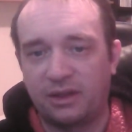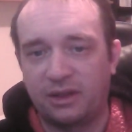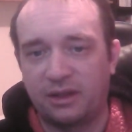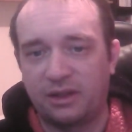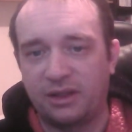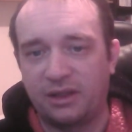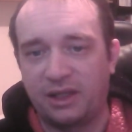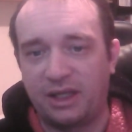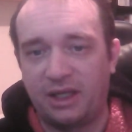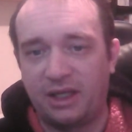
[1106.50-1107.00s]

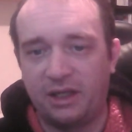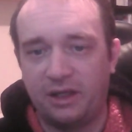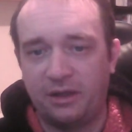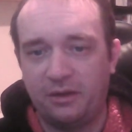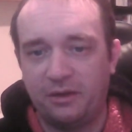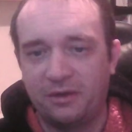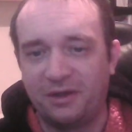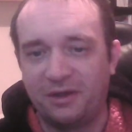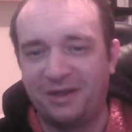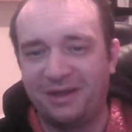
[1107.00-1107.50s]
here,
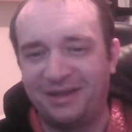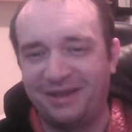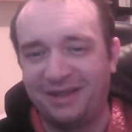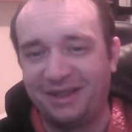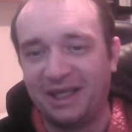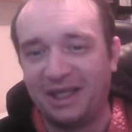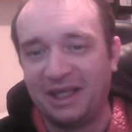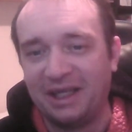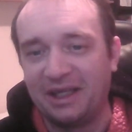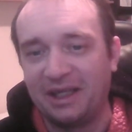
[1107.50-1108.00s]

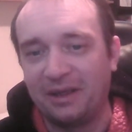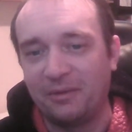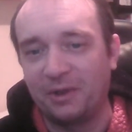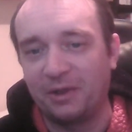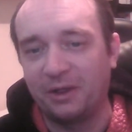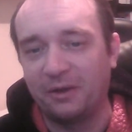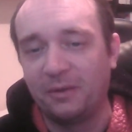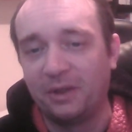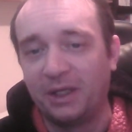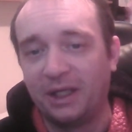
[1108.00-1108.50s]
there we
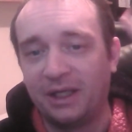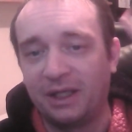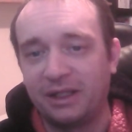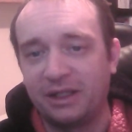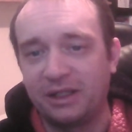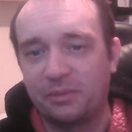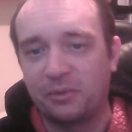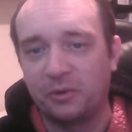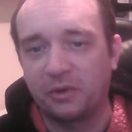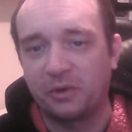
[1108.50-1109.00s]
go.
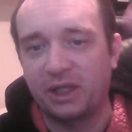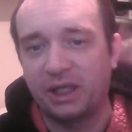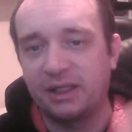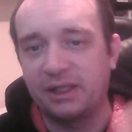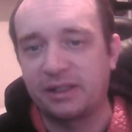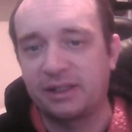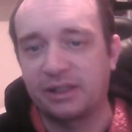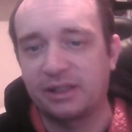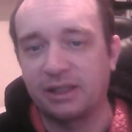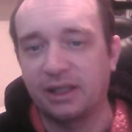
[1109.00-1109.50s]
This
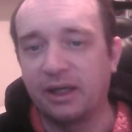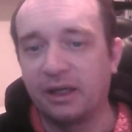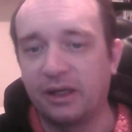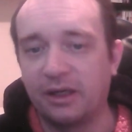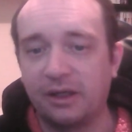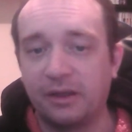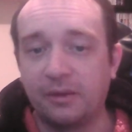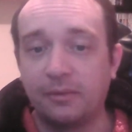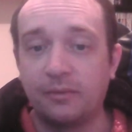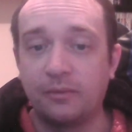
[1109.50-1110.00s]
bookcase
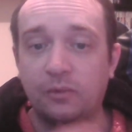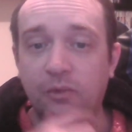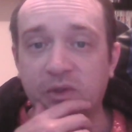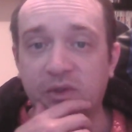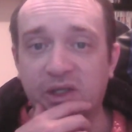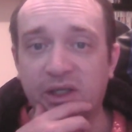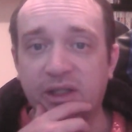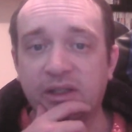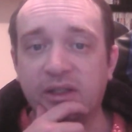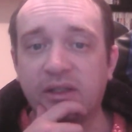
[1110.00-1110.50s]
was
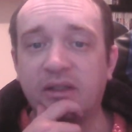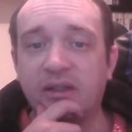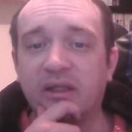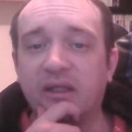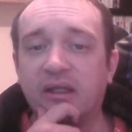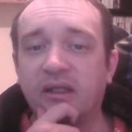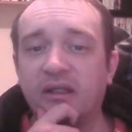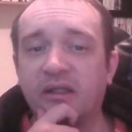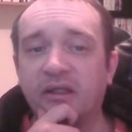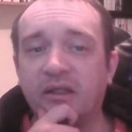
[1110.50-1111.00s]
added.
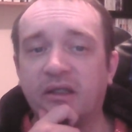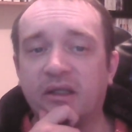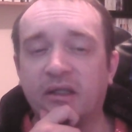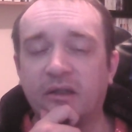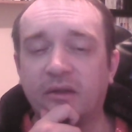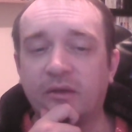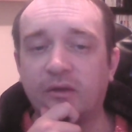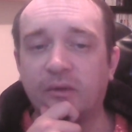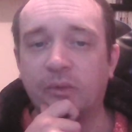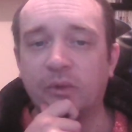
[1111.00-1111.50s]
I added that
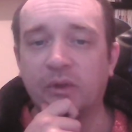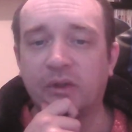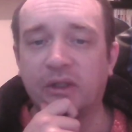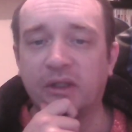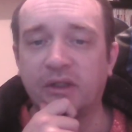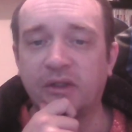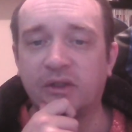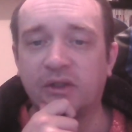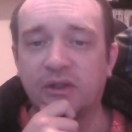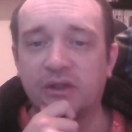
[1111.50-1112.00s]
other
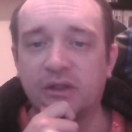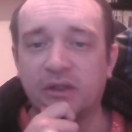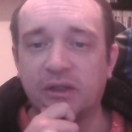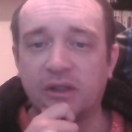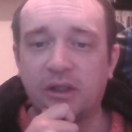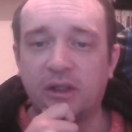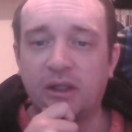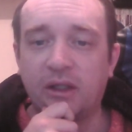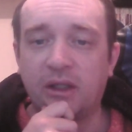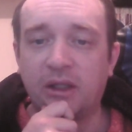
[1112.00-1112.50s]
bookcase.
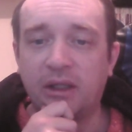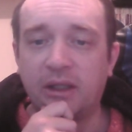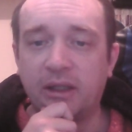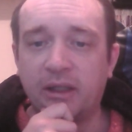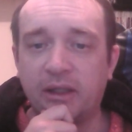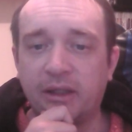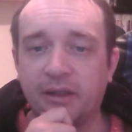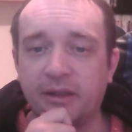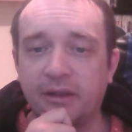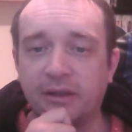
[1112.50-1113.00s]

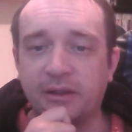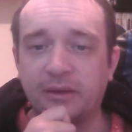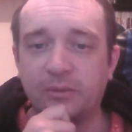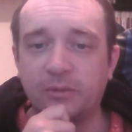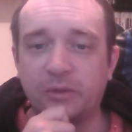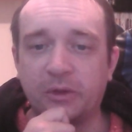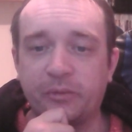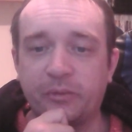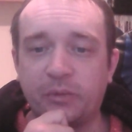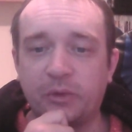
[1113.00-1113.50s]

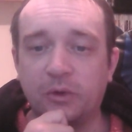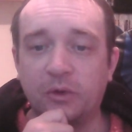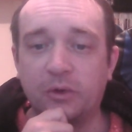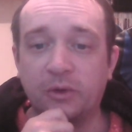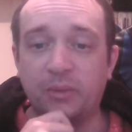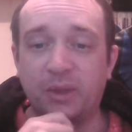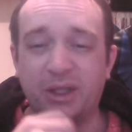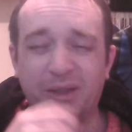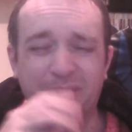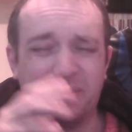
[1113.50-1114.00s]
I put all
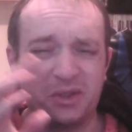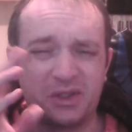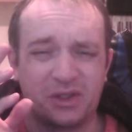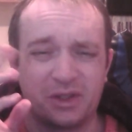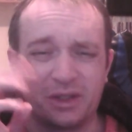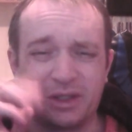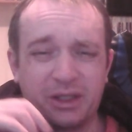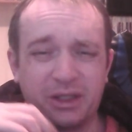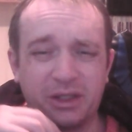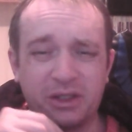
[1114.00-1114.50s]
my
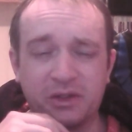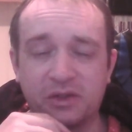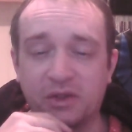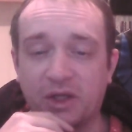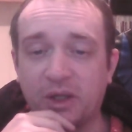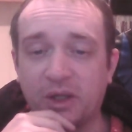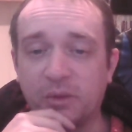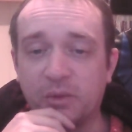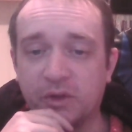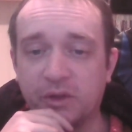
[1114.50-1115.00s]
miscellaneous
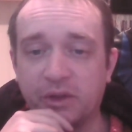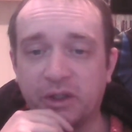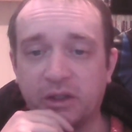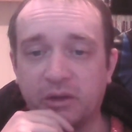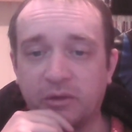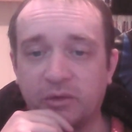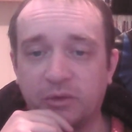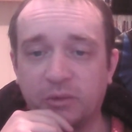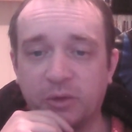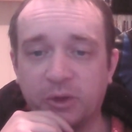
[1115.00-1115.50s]
games on there
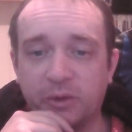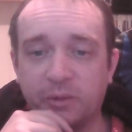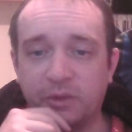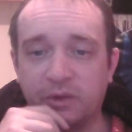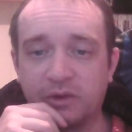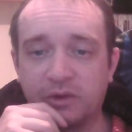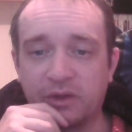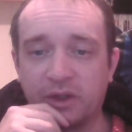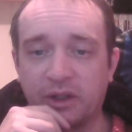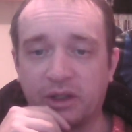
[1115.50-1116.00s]
at the moment.
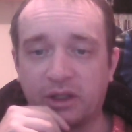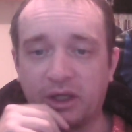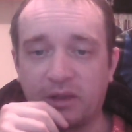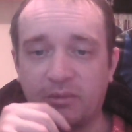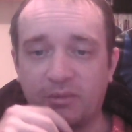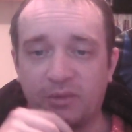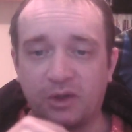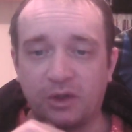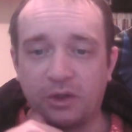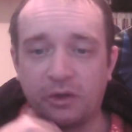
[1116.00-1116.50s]
There's like
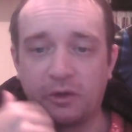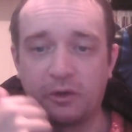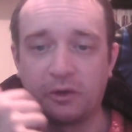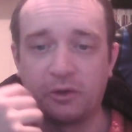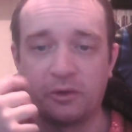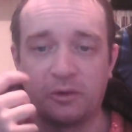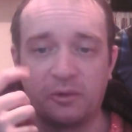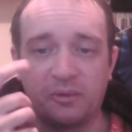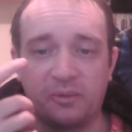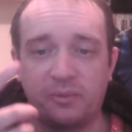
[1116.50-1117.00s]

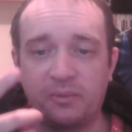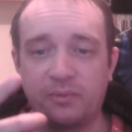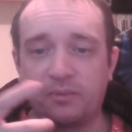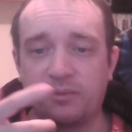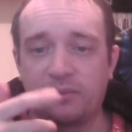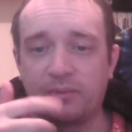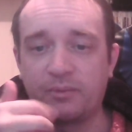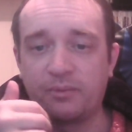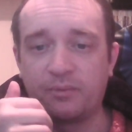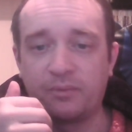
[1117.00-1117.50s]
GameCube,
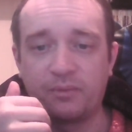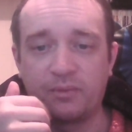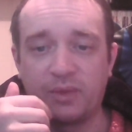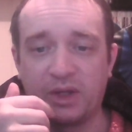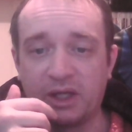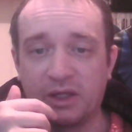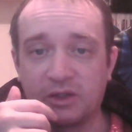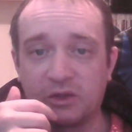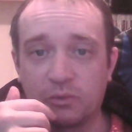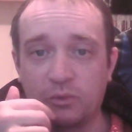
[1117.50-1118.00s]

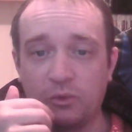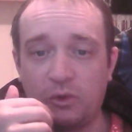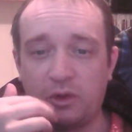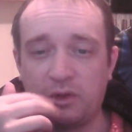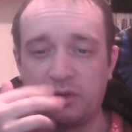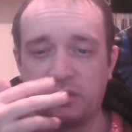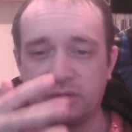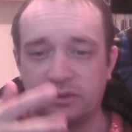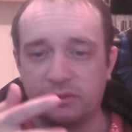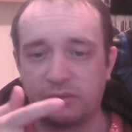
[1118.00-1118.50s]

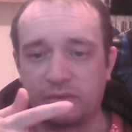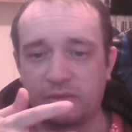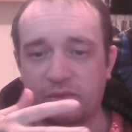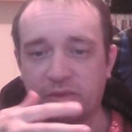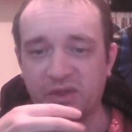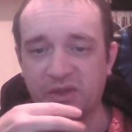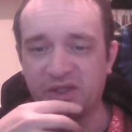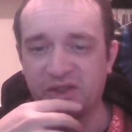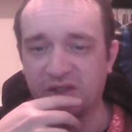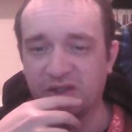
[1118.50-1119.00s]
PS1,
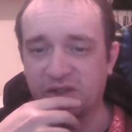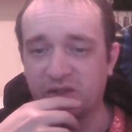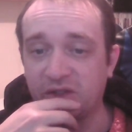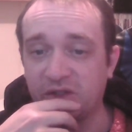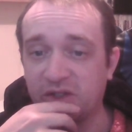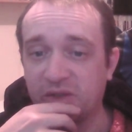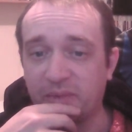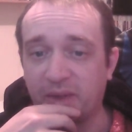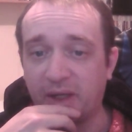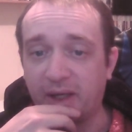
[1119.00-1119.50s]
360
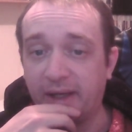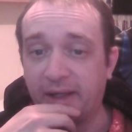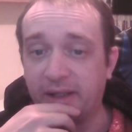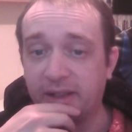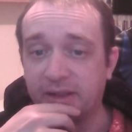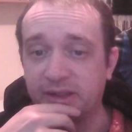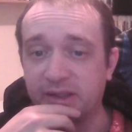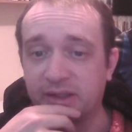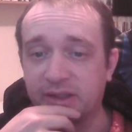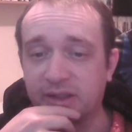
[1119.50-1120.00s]

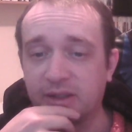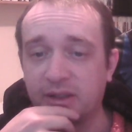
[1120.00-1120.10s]
spares.